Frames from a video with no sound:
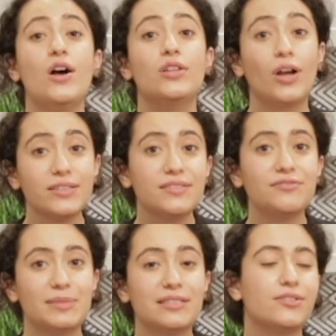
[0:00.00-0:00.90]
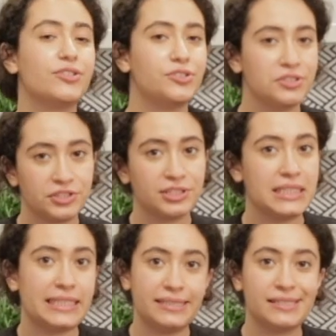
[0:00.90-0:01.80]
Lots of meals are traditionally
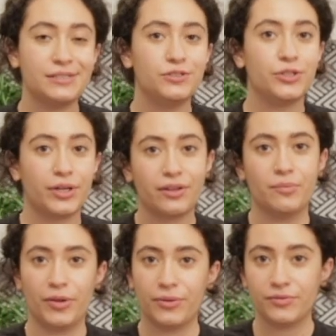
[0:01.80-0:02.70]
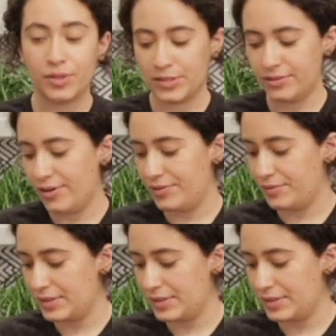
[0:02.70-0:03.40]
eaten during the month of Ramadan.